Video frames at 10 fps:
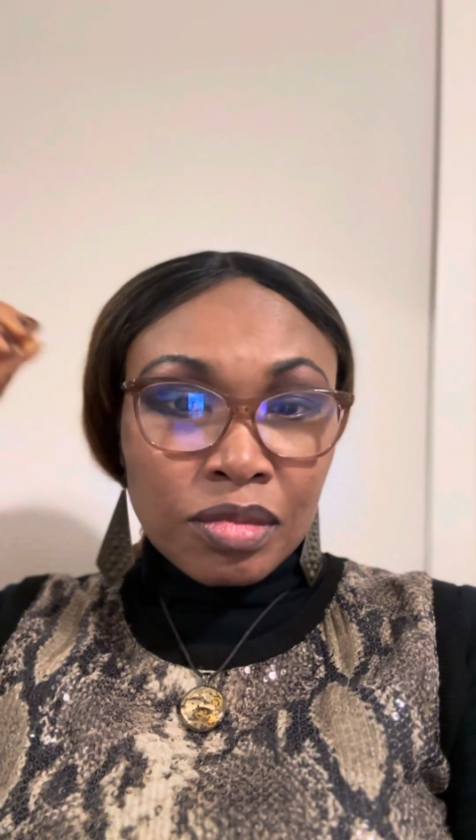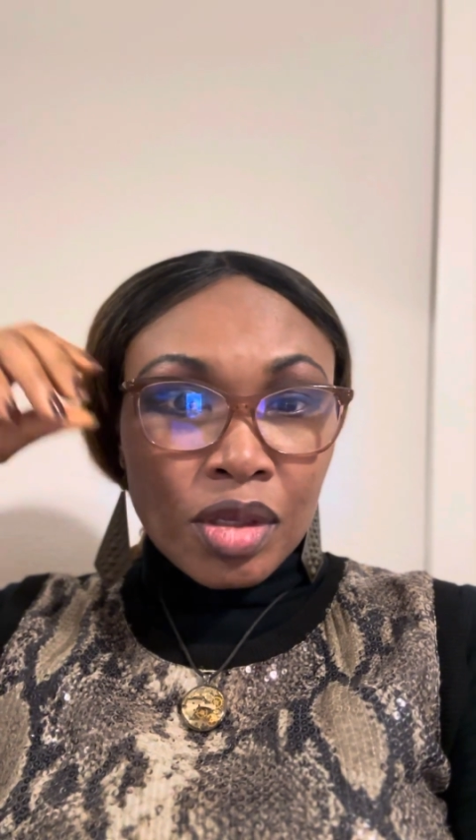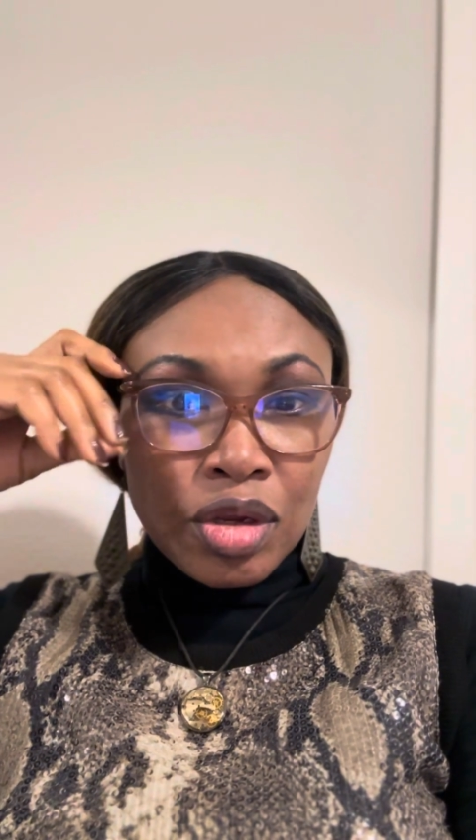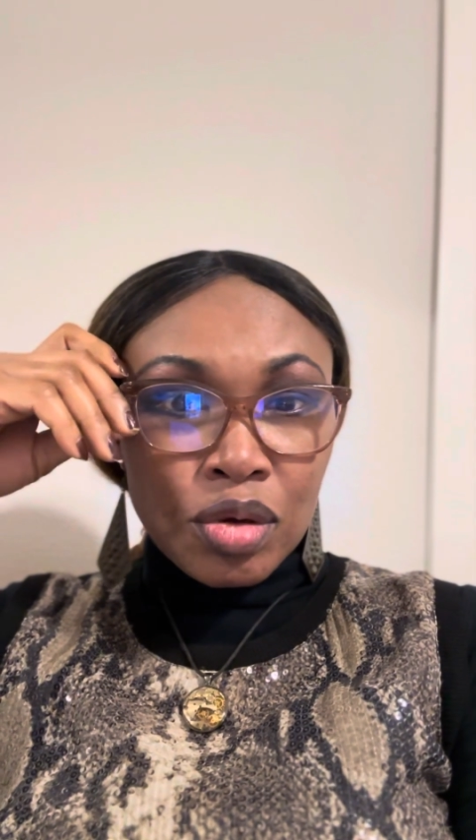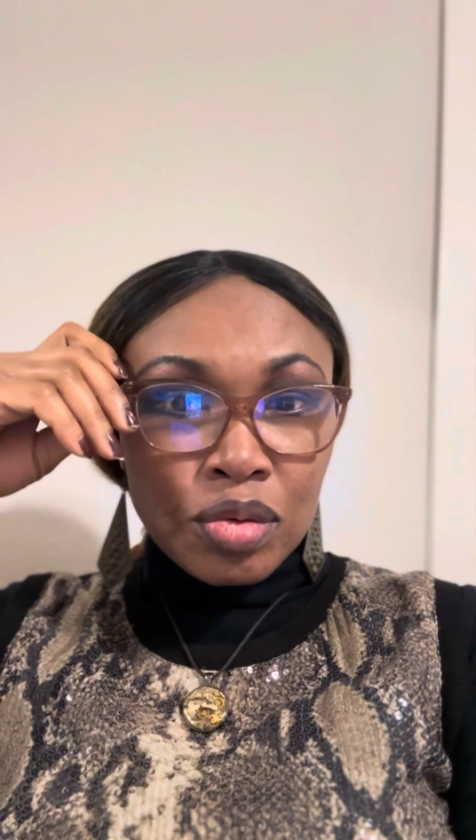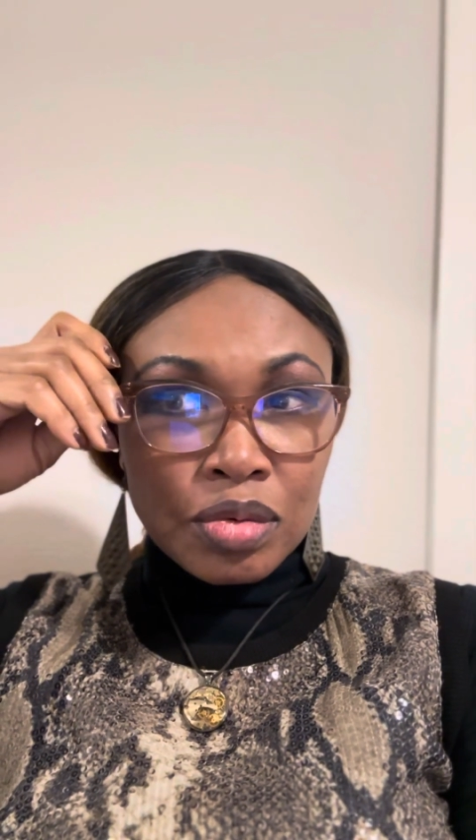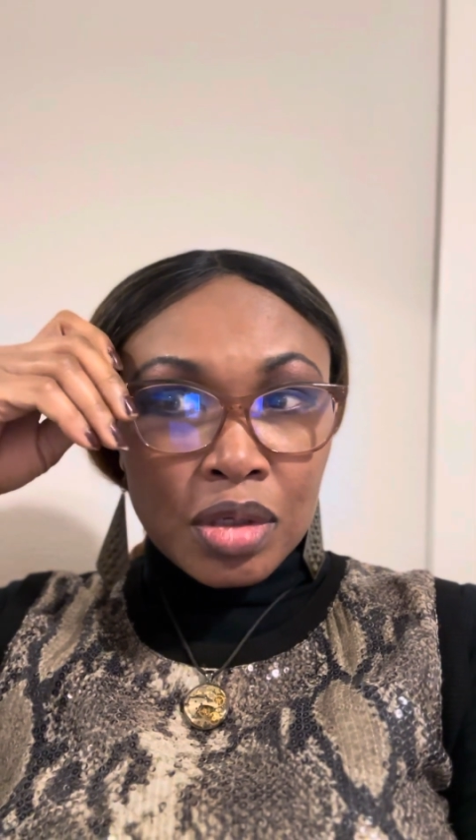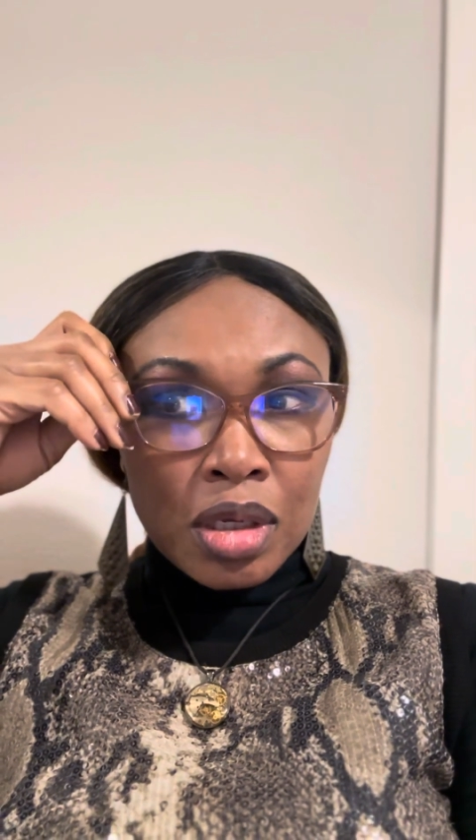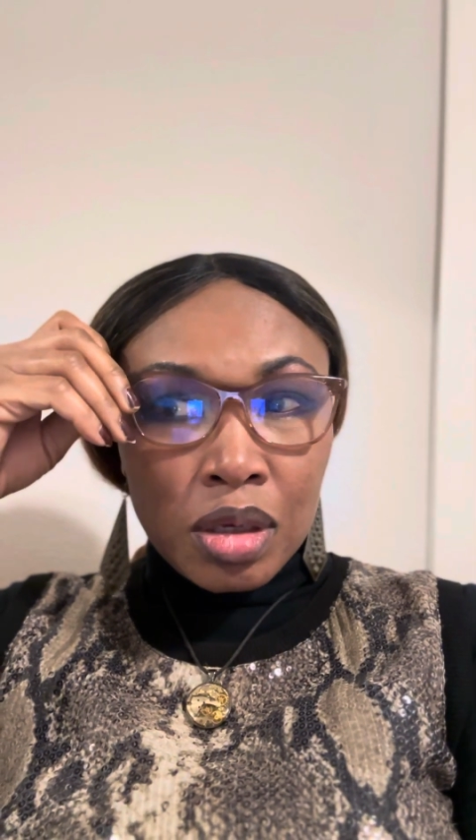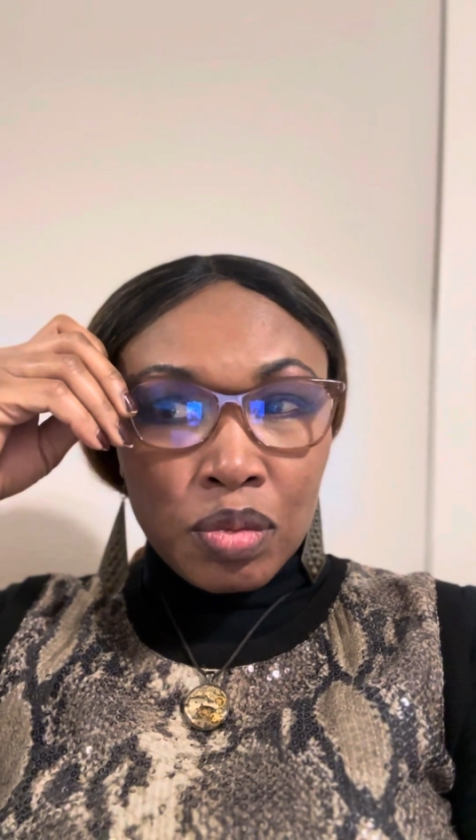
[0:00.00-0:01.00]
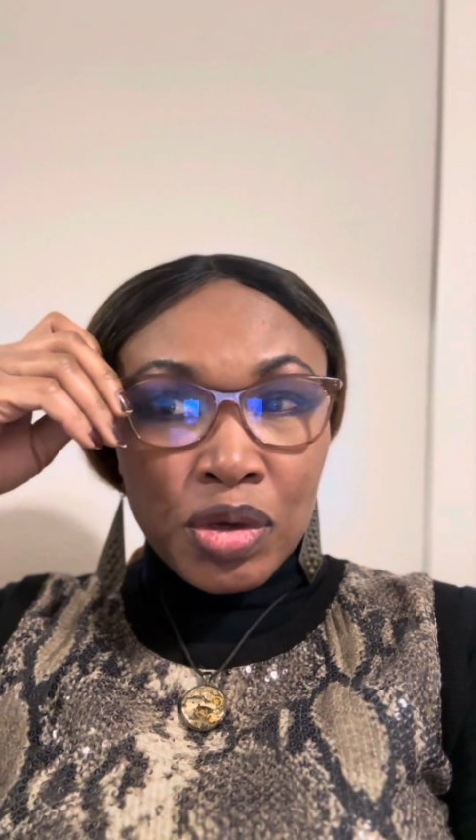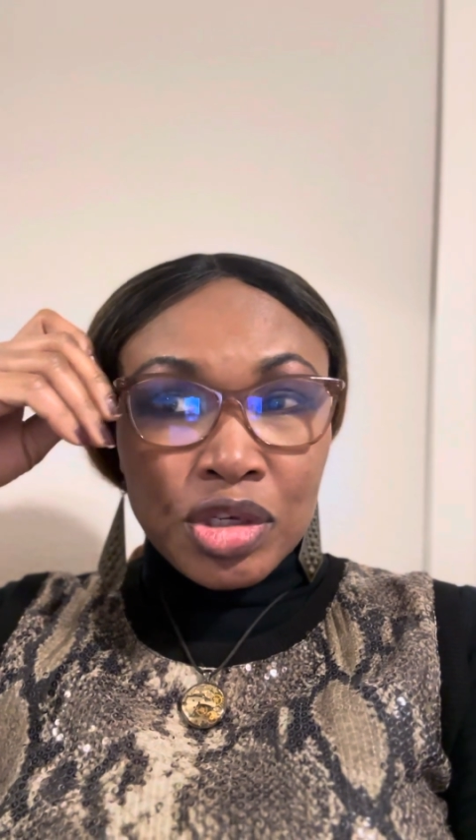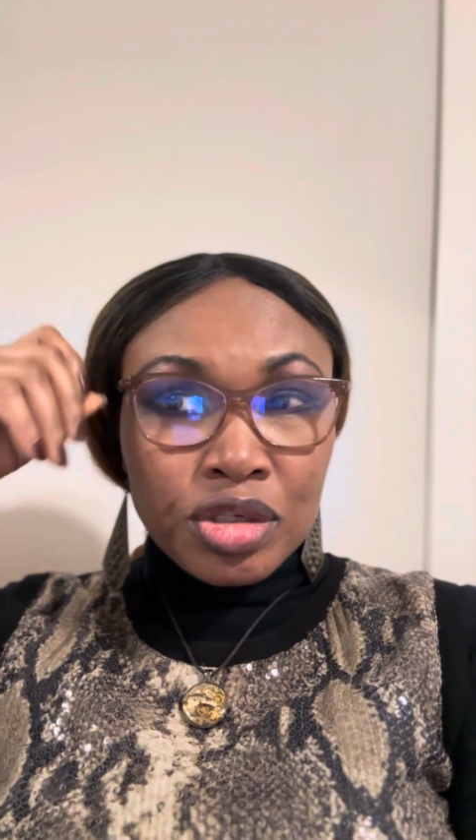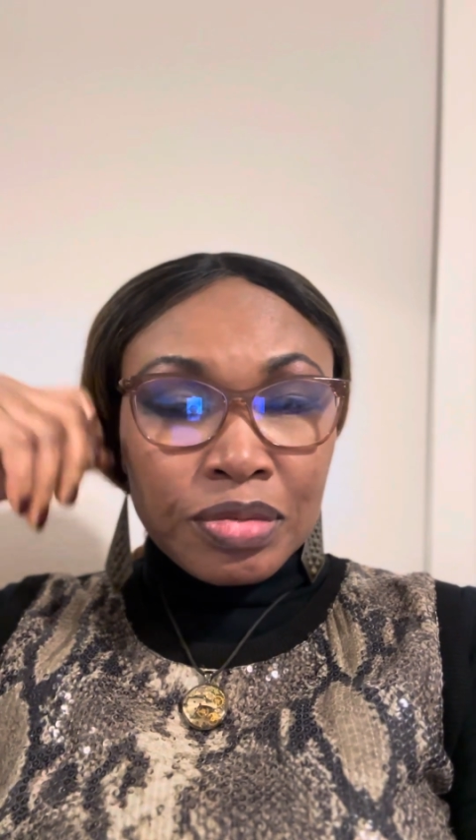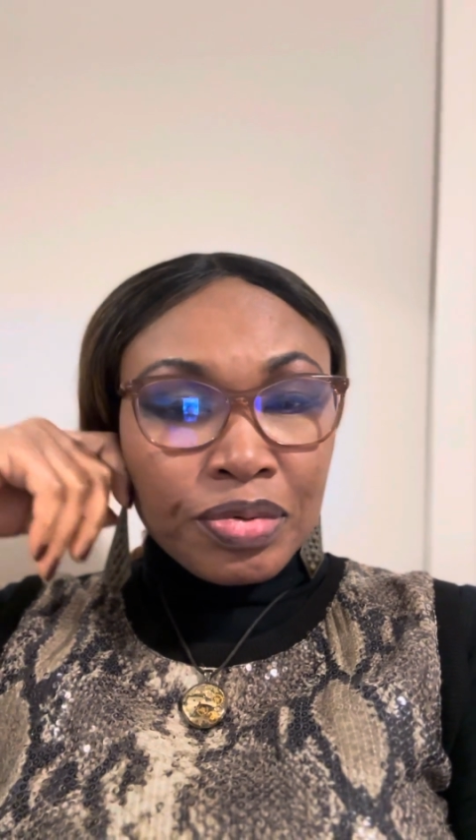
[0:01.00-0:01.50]
You know, we
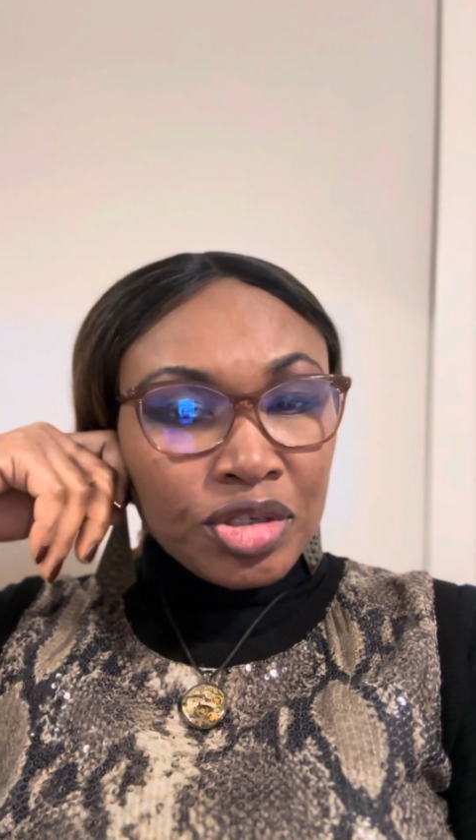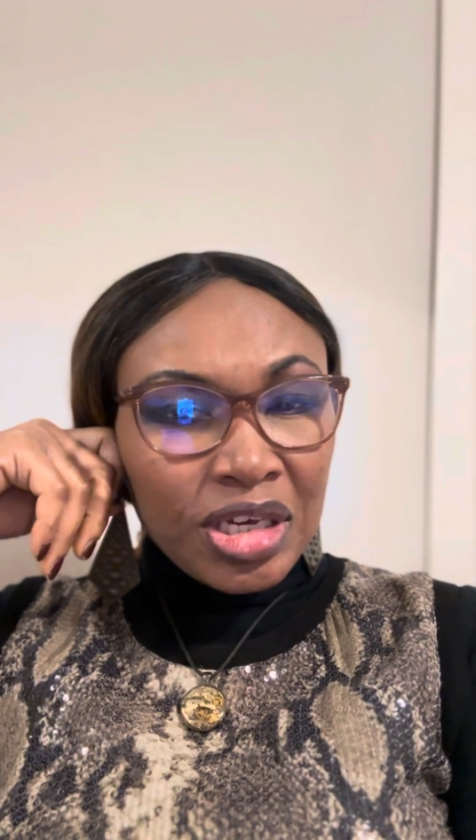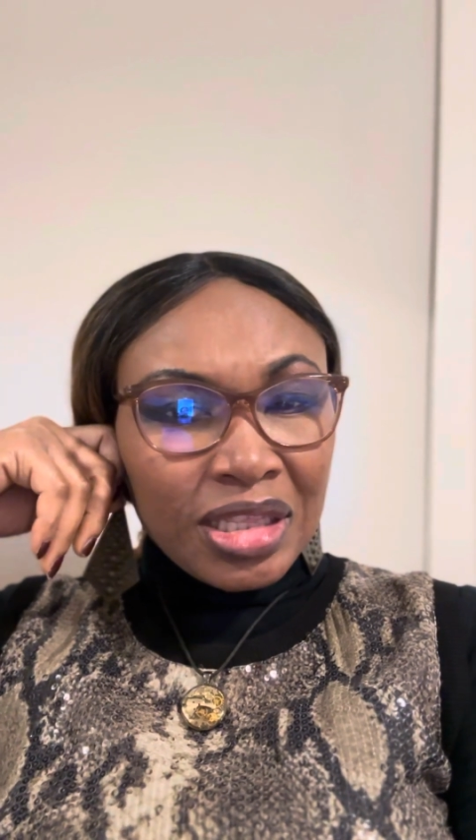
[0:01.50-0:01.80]
should appreciate